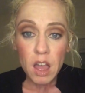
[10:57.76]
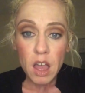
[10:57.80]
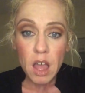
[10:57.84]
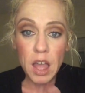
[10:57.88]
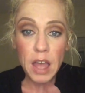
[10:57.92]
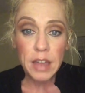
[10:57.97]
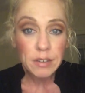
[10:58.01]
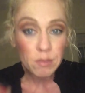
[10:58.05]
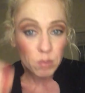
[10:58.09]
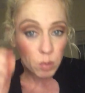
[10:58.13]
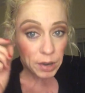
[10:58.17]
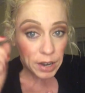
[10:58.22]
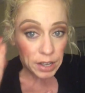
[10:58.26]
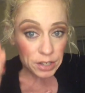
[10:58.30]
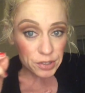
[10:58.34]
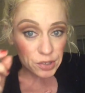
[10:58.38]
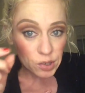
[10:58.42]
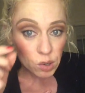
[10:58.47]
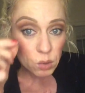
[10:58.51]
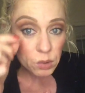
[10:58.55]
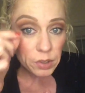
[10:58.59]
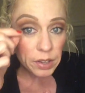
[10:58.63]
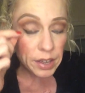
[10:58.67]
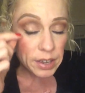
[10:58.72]
And what I
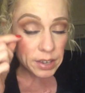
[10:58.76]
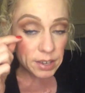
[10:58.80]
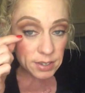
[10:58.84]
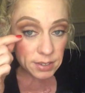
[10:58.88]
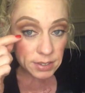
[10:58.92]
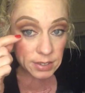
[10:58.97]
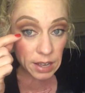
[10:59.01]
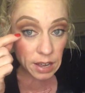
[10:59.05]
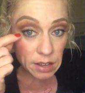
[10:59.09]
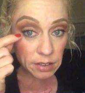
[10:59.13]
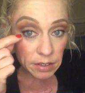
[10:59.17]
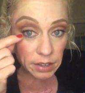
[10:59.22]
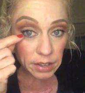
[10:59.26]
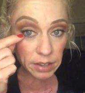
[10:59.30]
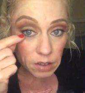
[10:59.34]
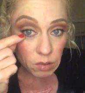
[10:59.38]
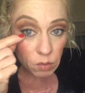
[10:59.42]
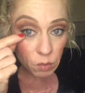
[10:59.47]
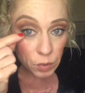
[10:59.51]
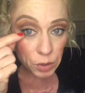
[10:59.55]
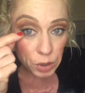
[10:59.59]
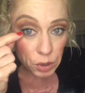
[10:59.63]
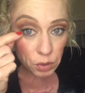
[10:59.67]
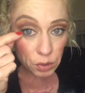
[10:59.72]
don't like is that, like,
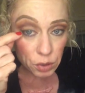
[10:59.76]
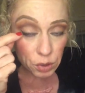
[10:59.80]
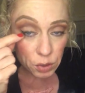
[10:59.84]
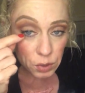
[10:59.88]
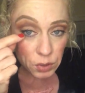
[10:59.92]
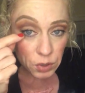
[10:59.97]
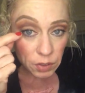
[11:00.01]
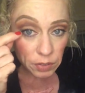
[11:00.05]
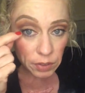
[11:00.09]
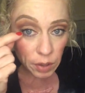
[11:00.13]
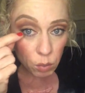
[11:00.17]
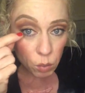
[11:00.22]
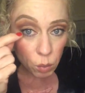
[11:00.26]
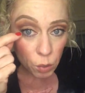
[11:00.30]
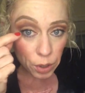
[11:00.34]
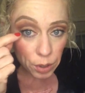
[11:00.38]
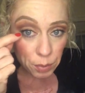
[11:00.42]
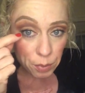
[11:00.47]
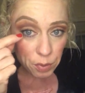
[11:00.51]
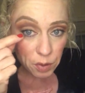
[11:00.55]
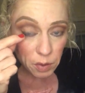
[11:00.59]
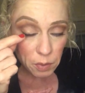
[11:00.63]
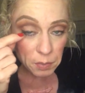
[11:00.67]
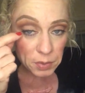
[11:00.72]
when you're using like
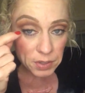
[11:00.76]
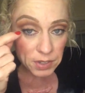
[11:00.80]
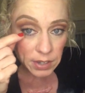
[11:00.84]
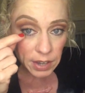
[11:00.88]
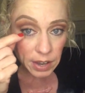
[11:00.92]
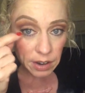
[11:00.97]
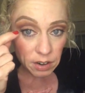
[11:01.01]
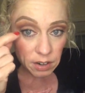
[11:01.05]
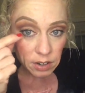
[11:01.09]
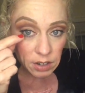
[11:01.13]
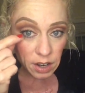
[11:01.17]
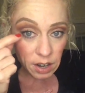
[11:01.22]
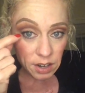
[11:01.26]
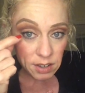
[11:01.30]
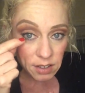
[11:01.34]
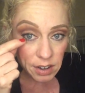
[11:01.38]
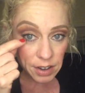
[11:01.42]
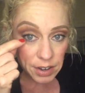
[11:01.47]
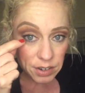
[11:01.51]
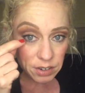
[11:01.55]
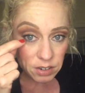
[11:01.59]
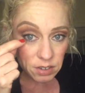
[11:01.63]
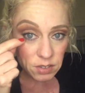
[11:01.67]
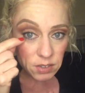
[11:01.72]
waterproof mascara and
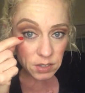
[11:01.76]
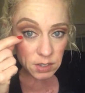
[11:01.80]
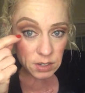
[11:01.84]
eyeliner and